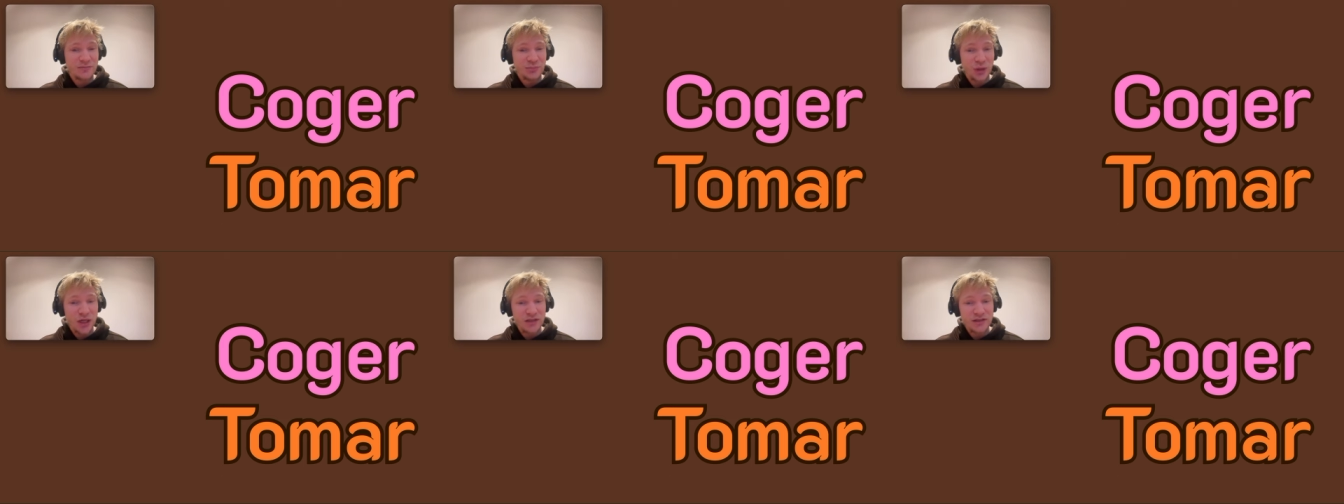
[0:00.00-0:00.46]

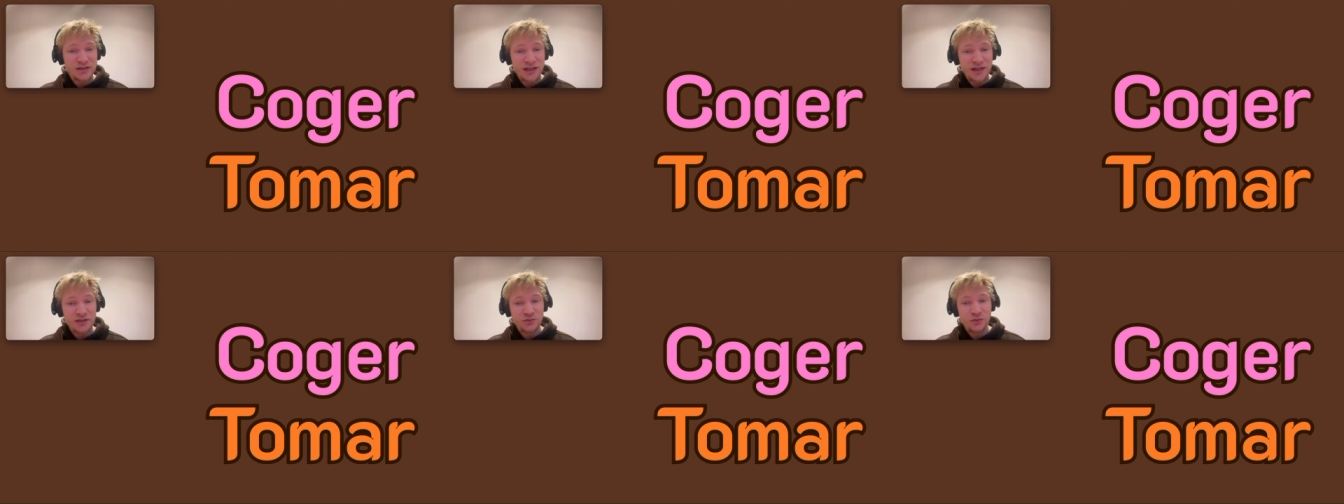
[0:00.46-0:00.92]
but
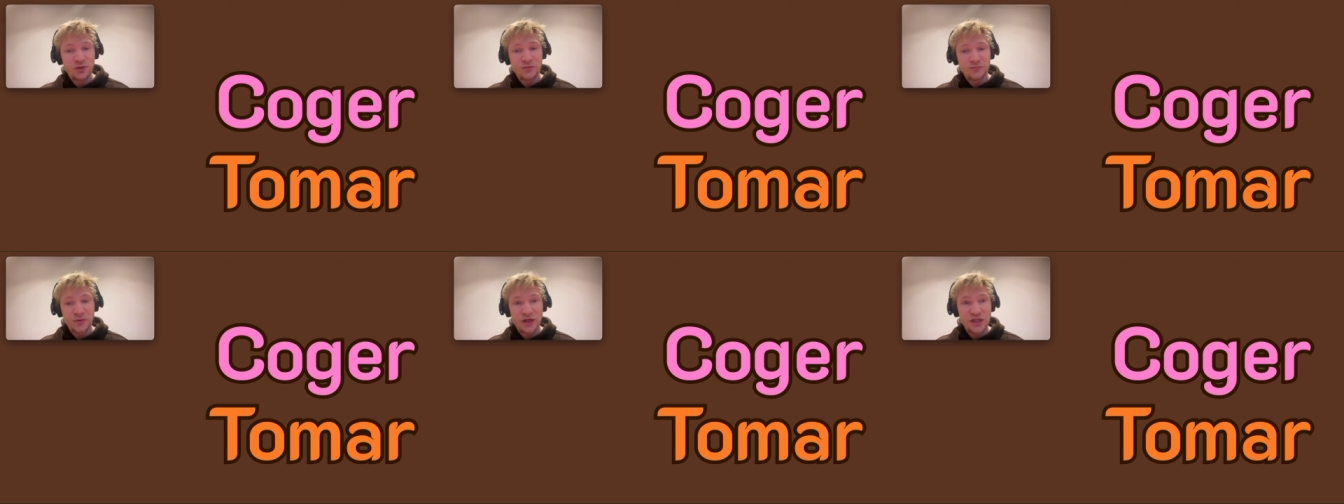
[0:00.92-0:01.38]
that's
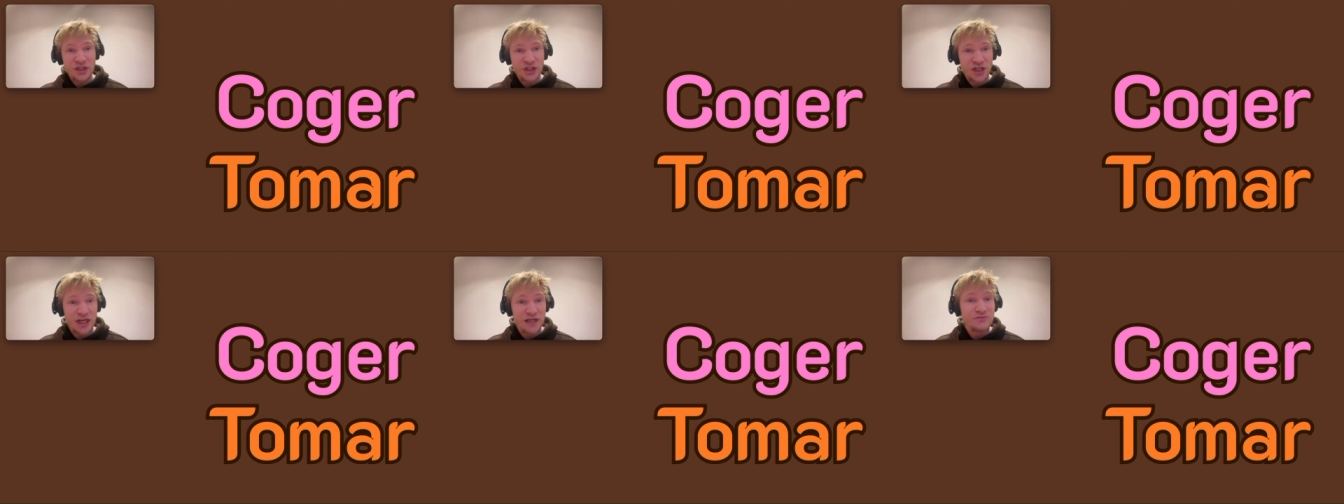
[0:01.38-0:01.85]
what my
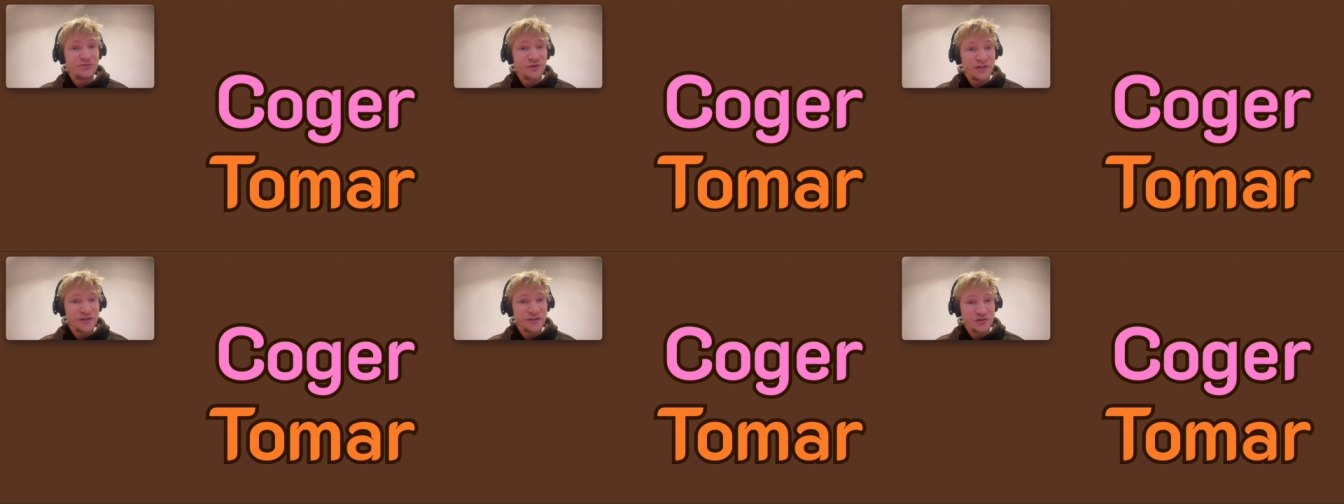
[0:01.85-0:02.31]
Chilean
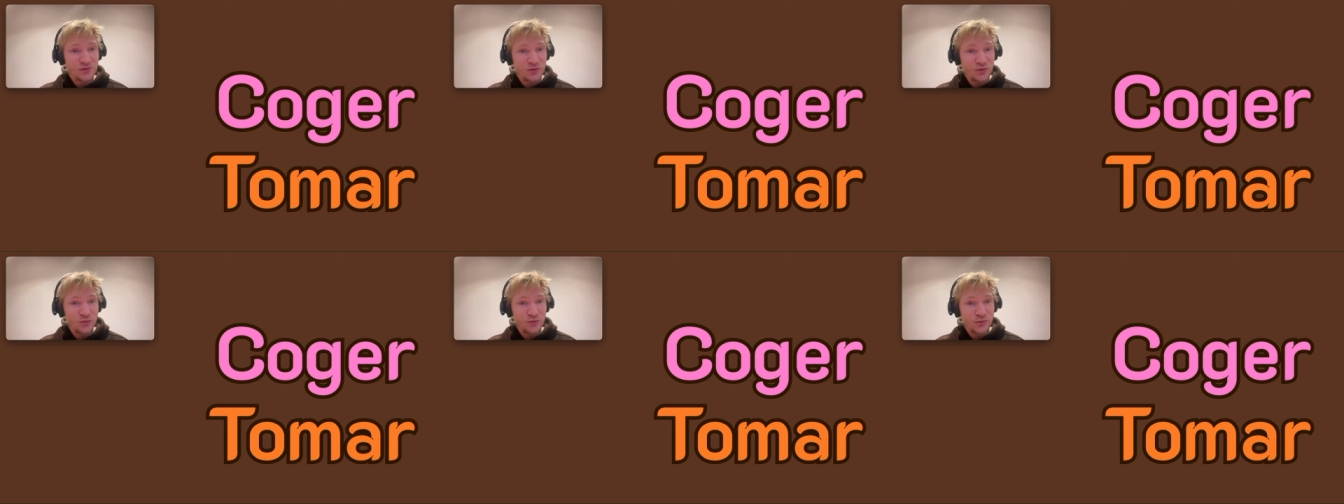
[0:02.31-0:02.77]
friends
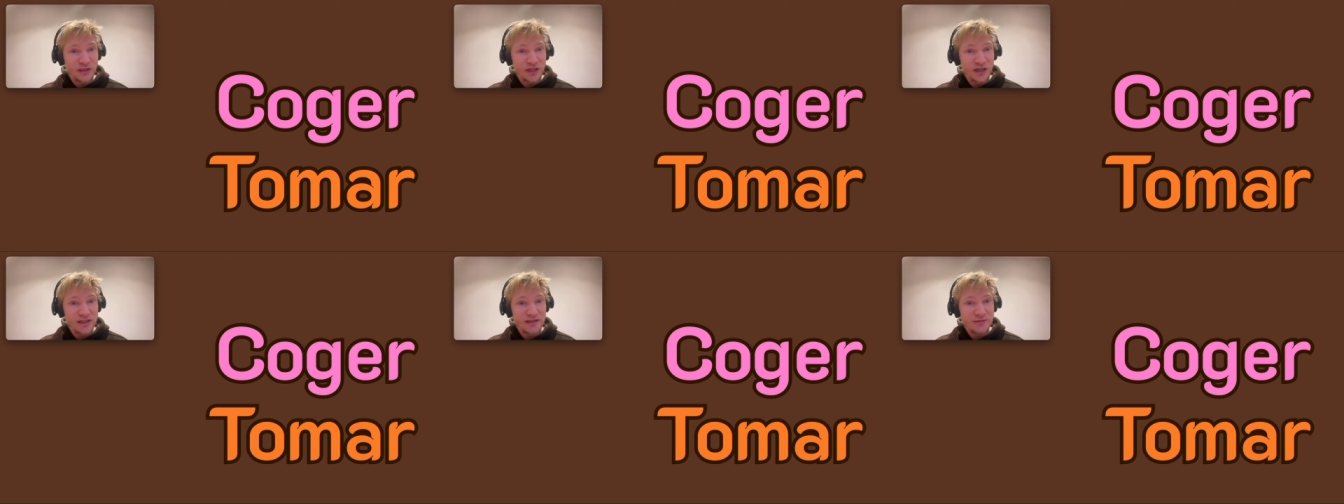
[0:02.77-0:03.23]
thought when
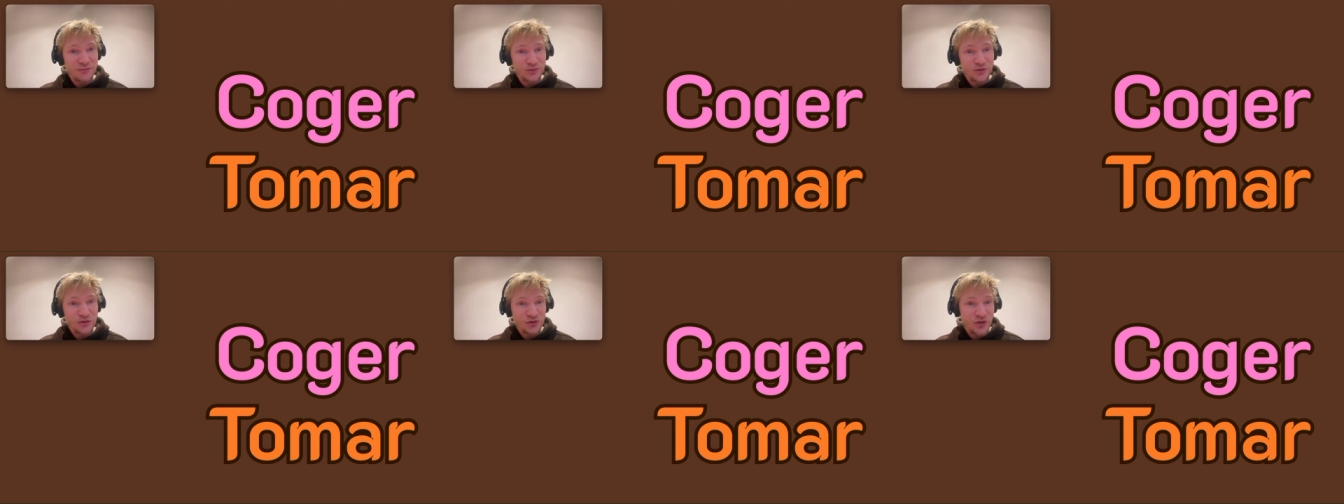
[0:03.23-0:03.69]
I
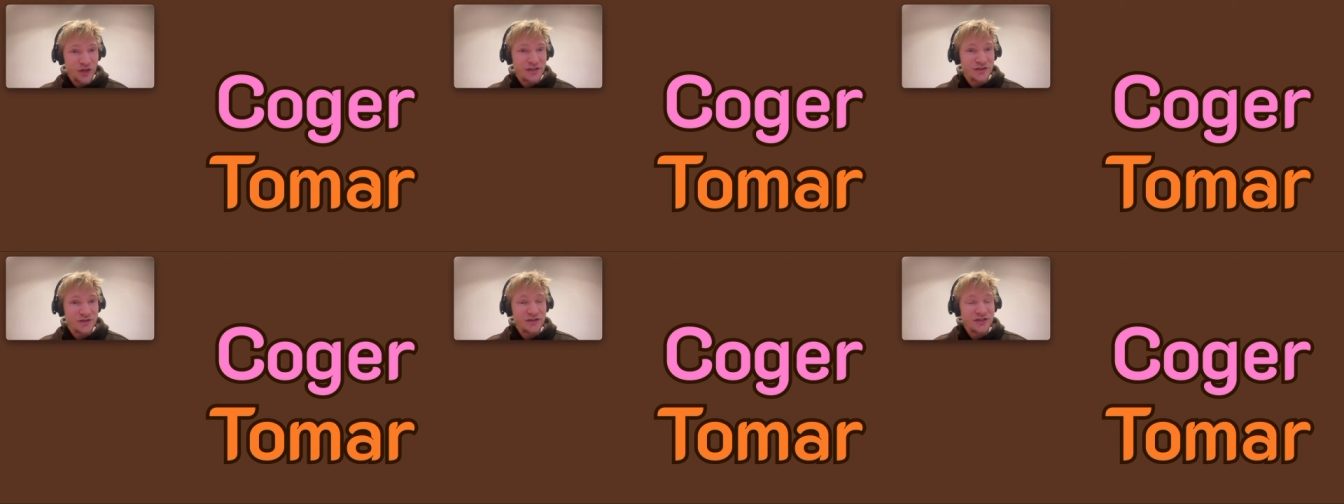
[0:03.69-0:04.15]
was trying
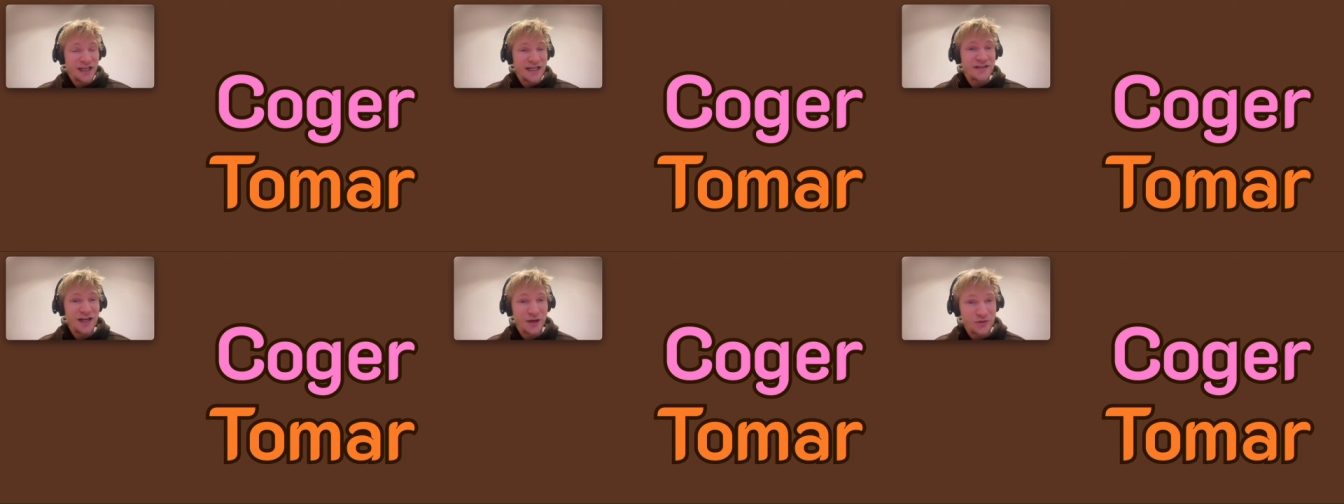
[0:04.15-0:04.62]
to
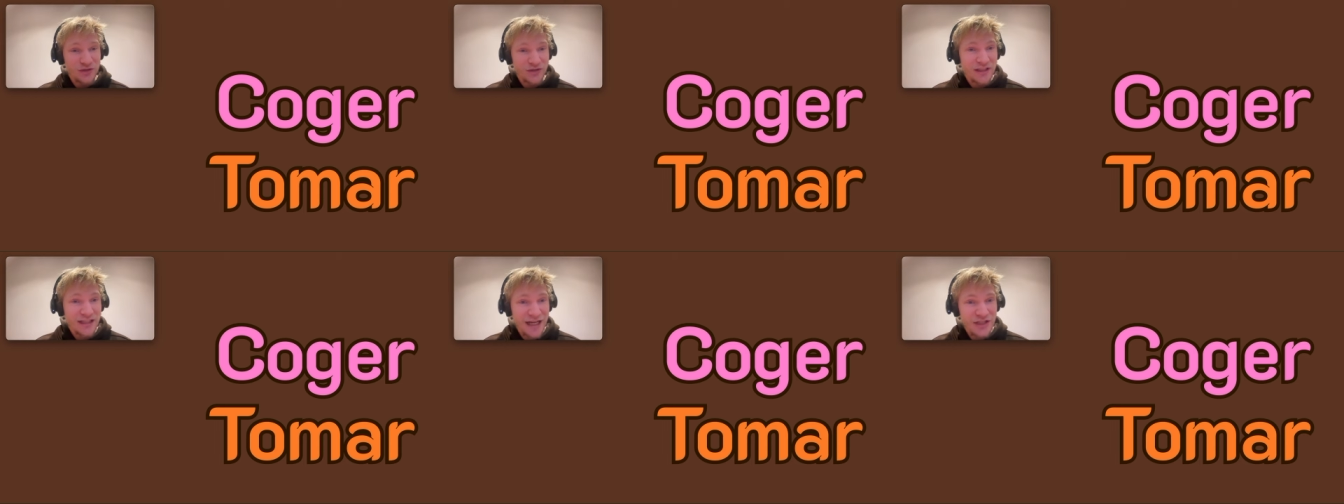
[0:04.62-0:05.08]
say that I was
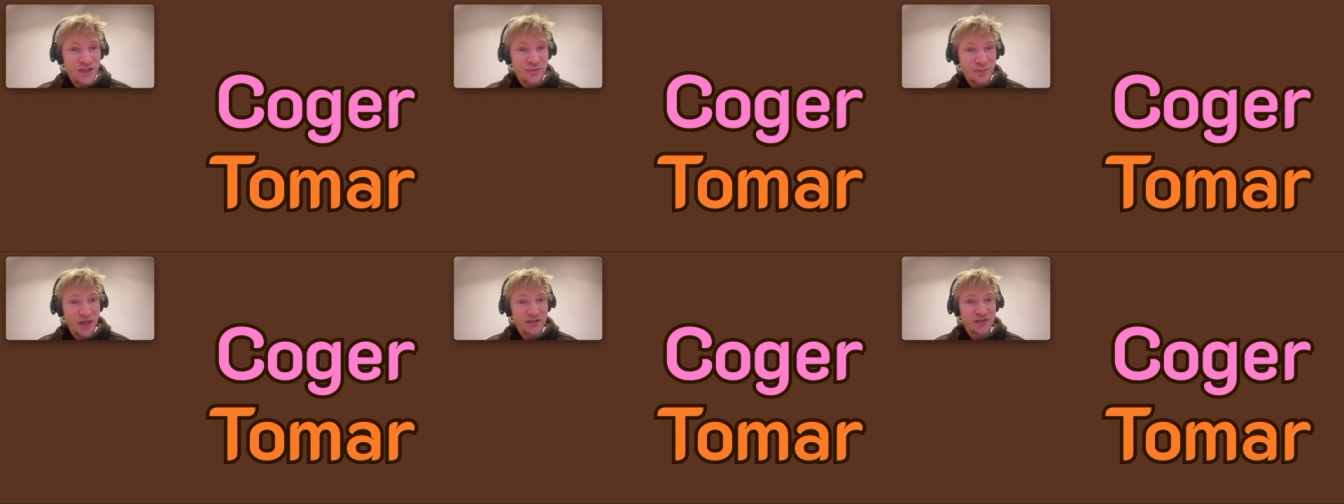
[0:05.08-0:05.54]
going to catch
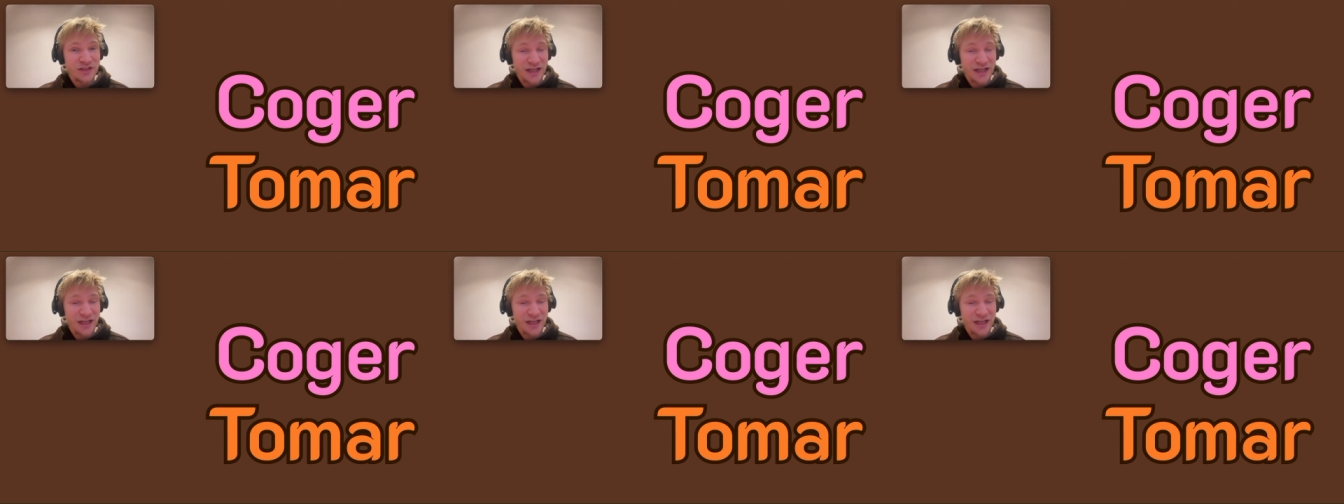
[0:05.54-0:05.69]
the bus.